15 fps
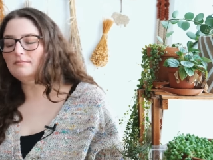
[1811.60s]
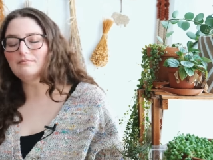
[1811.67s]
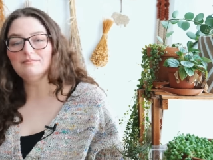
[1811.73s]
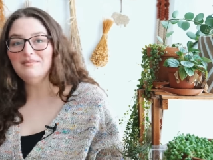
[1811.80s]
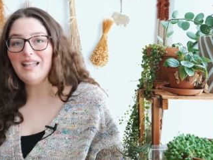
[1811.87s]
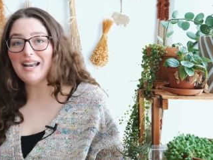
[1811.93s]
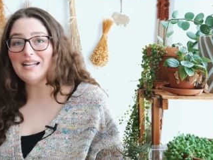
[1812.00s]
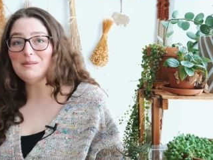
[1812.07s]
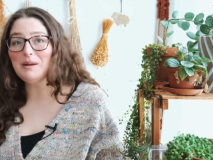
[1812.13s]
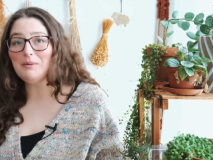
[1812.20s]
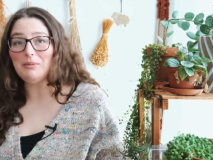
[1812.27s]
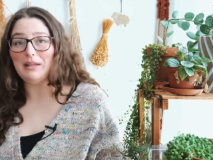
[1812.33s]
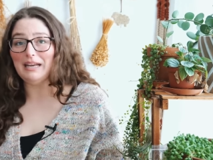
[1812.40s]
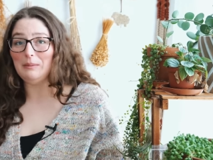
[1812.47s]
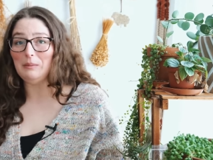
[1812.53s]
that is my
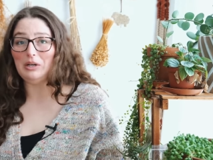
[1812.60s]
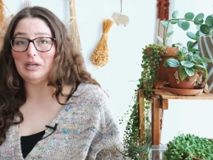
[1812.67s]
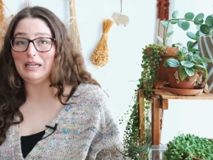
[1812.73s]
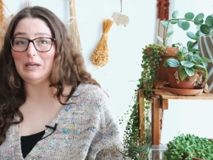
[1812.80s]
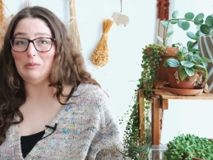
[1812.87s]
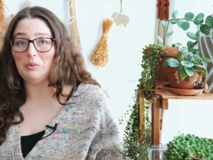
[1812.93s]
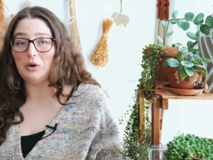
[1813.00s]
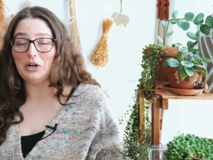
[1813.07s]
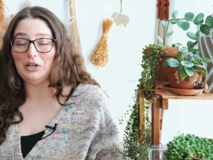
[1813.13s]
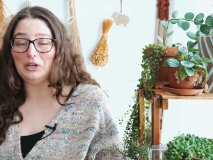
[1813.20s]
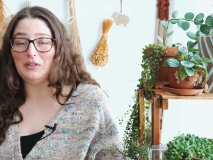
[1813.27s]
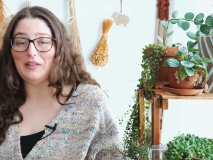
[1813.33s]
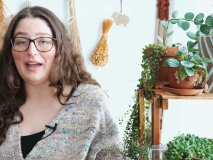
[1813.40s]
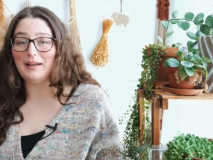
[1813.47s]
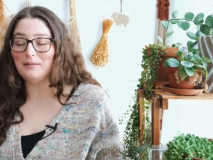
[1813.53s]
plan. I'm going to keep working
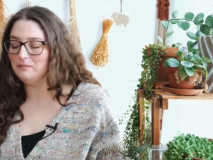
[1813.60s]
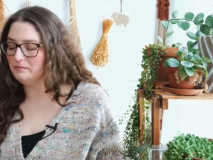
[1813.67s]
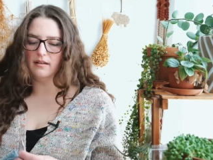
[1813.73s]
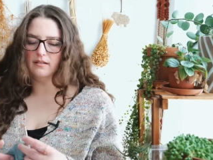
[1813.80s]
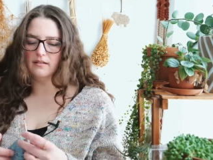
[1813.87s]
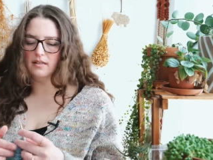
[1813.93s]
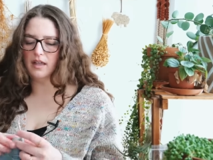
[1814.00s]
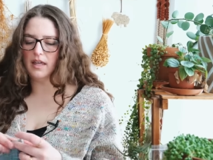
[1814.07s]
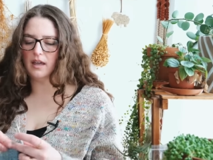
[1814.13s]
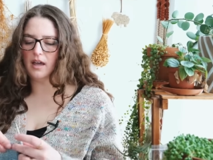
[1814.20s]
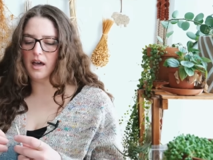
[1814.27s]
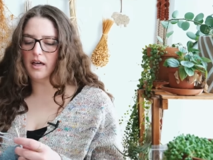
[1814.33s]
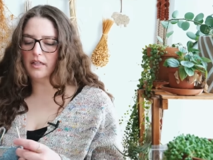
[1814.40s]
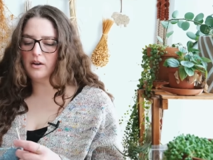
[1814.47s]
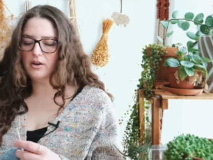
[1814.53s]
on that. The
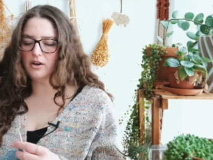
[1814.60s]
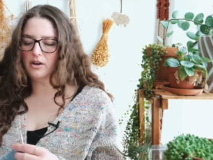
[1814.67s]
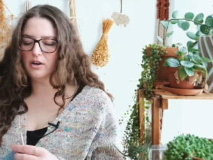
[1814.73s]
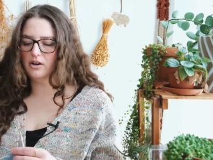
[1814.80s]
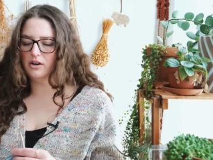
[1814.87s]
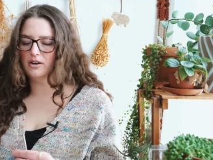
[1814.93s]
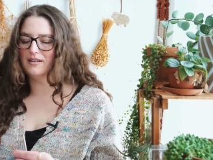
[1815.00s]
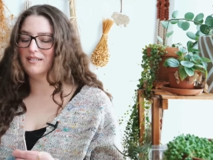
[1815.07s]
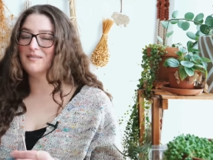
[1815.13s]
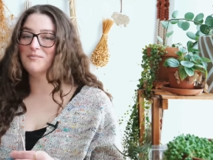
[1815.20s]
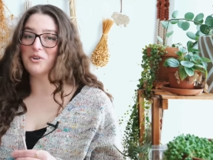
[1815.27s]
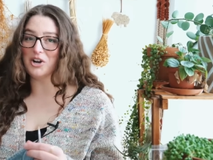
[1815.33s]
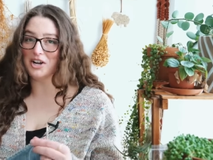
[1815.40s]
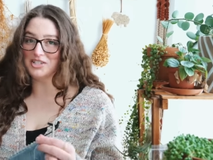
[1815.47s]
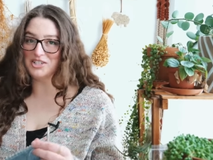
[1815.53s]
other
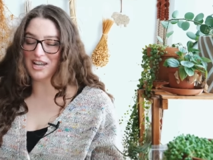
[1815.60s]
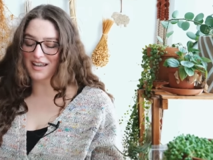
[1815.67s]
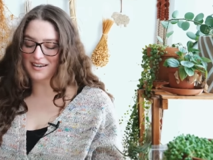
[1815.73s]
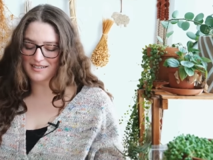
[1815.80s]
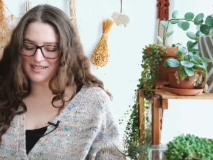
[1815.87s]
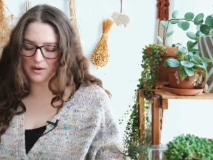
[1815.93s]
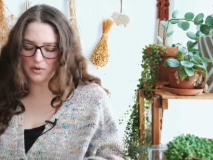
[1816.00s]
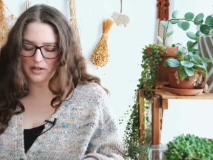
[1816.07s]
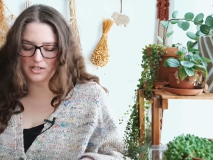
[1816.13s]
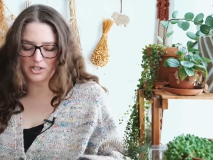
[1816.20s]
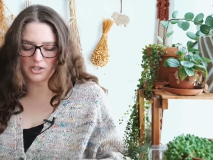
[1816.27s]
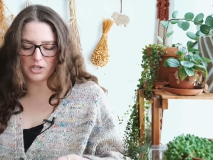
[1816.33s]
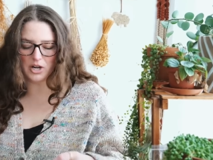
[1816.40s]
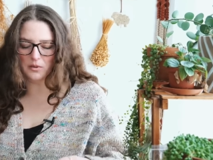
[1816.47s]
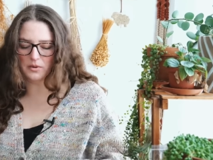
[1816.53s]
project I want to
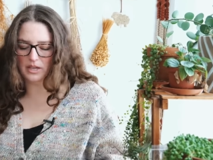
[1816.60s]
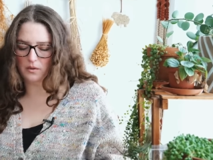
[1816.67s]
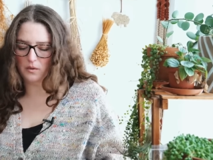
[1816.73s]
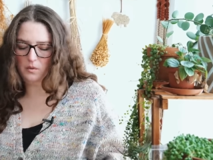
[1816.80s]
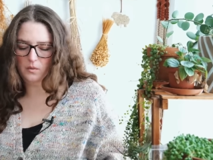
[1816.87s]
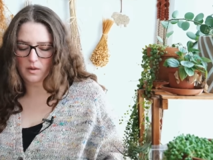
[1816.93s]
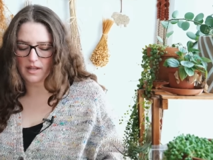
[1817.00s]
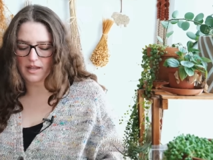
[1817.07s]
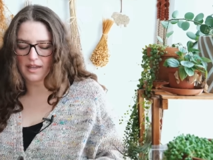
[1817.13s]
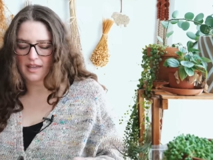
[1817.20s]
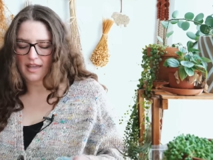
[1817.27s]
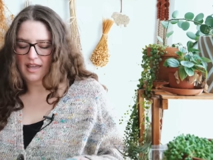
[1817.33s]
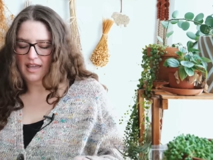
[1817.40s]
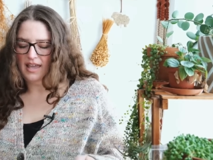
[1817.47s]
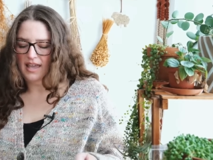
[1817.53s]
show you
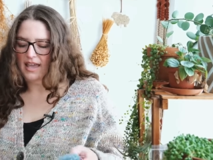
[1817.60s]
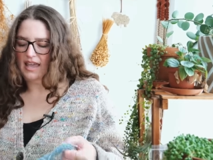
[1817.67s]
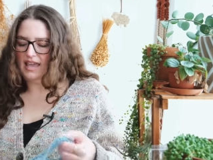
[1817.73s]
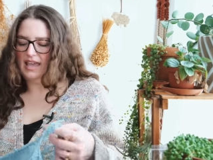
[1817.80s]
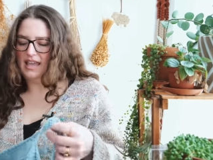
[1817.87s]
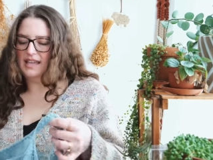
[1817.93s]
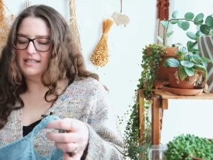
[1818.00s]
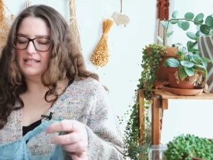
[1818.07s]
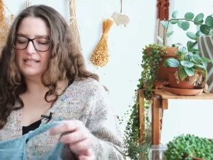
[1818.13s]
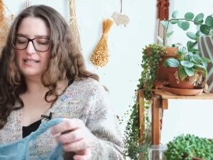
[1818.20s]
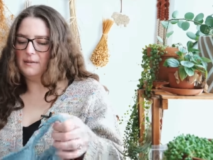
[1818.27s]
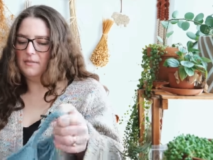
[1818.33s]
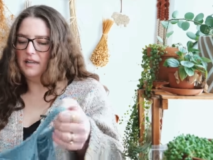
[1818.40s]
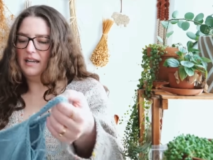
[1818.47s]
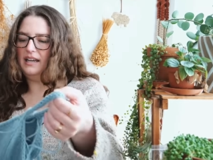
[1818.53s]
is
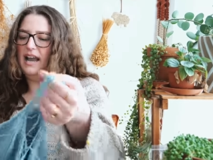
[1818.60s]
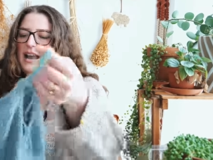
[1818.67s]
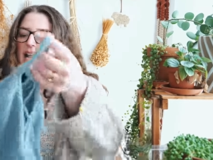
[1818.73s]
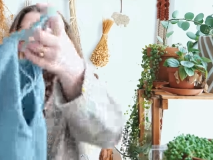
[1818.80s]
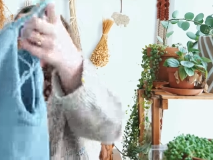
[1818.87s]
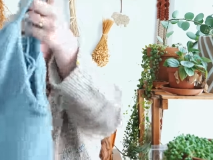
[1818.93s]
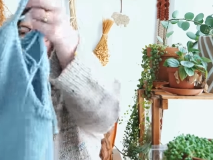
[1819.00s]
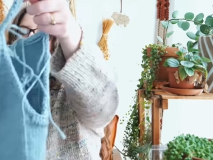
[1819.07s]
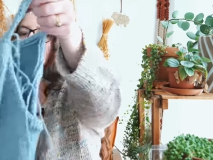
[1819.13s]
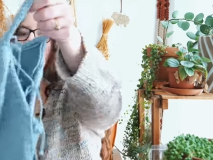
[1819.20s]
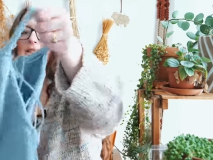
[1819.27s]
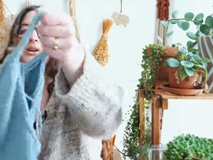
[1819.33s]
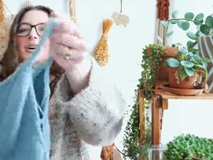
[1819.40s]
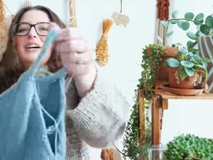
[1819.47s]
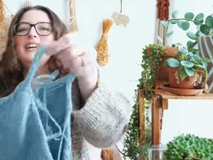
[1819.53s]
something I
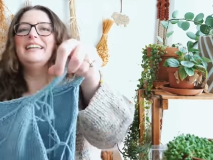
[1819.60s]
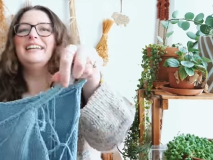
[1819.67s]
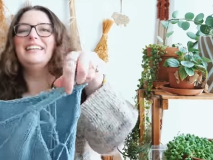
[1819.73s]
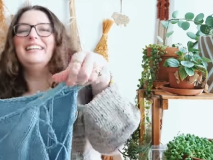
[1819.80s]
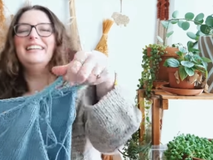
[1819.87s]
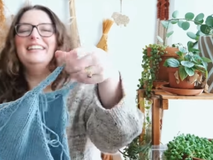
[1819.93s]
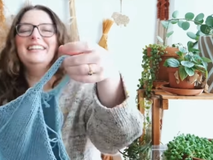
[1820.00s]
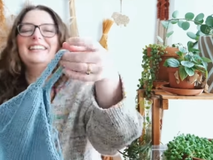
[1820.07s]
cast on,